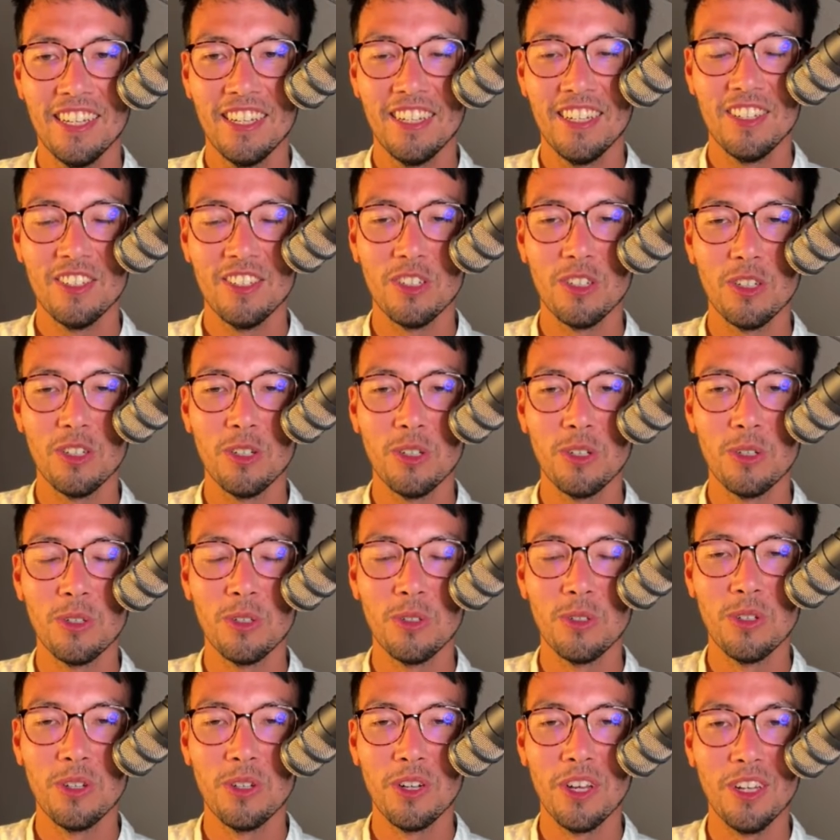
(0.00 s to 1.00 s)
So
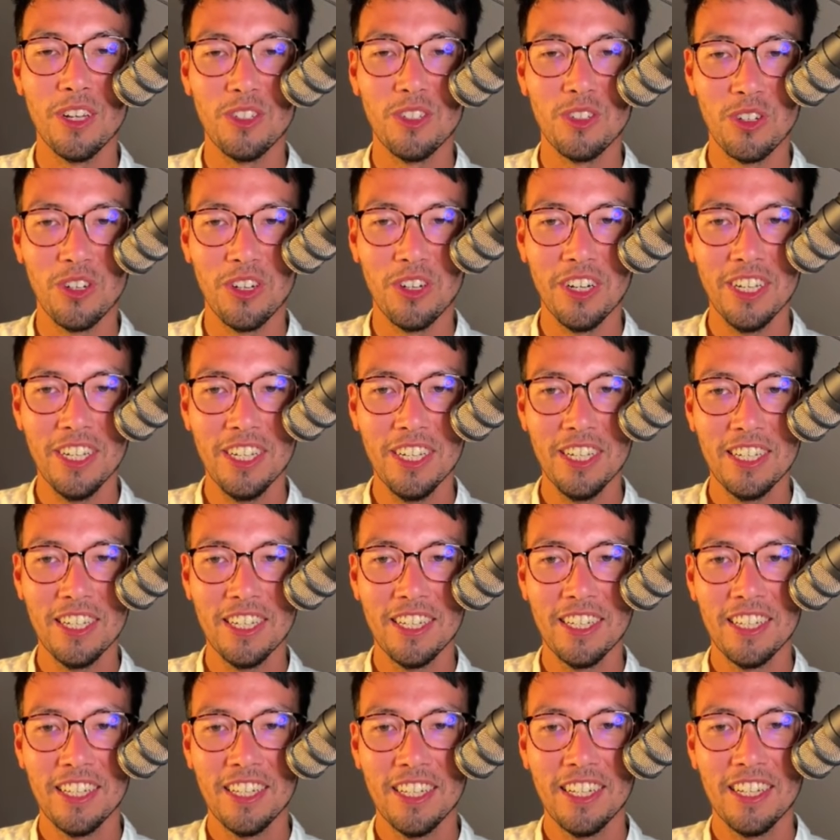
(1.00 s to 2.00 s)
enjoy,
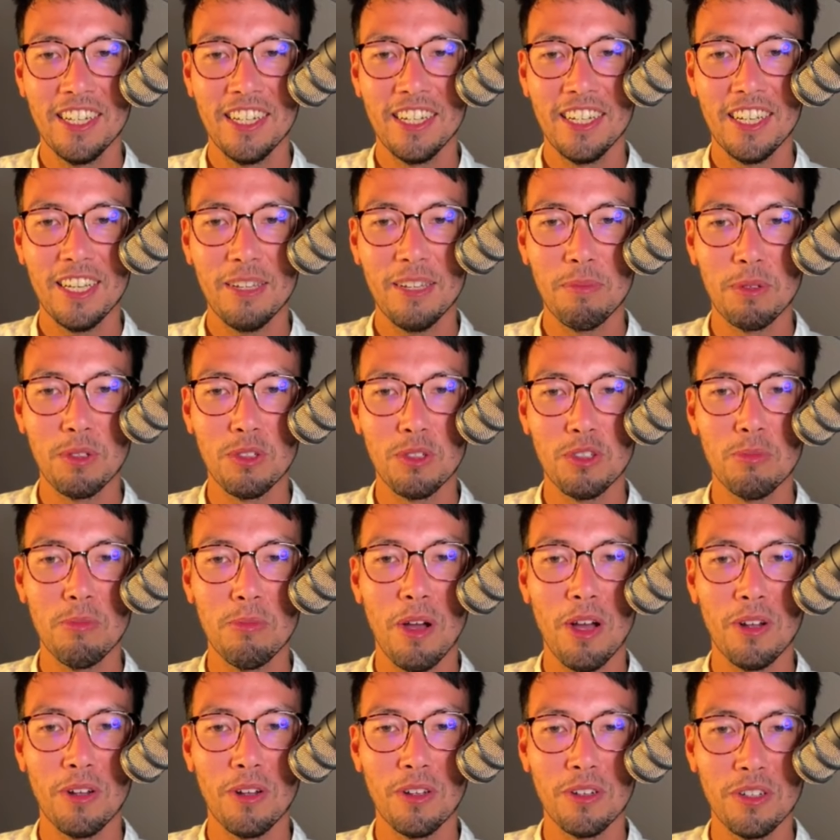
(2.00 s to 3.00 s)
keep a
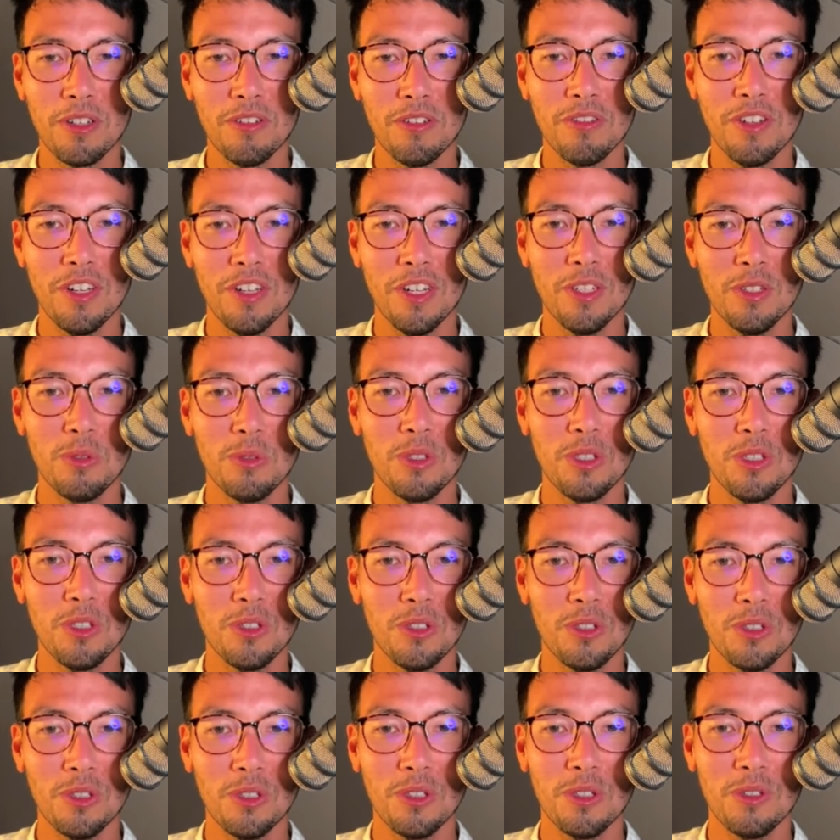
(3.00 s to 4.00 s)
smile on your face when
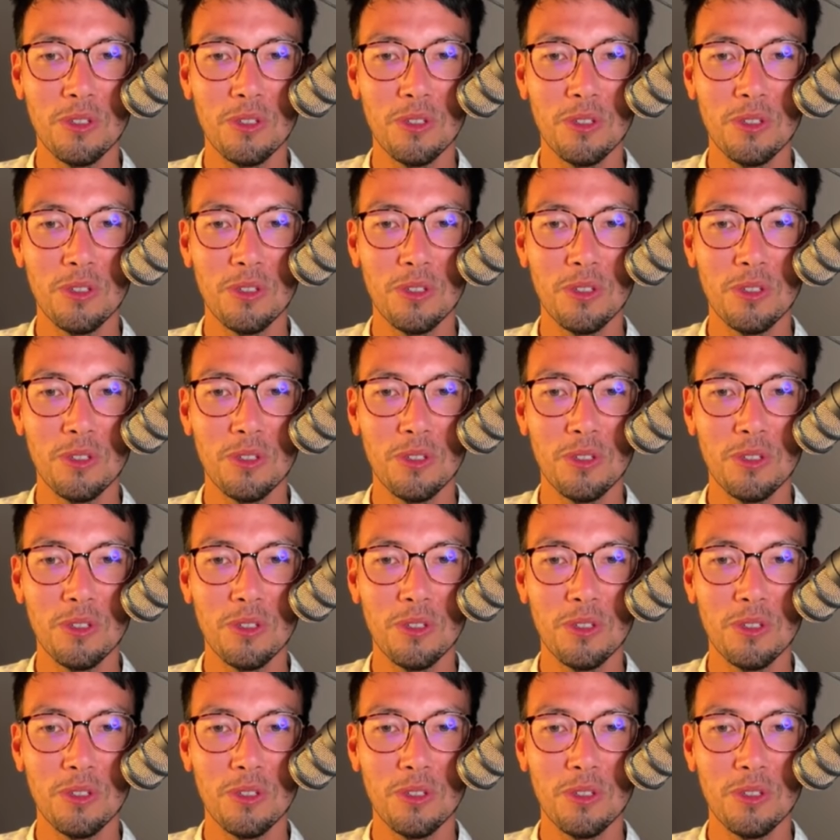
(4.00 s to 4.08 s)
you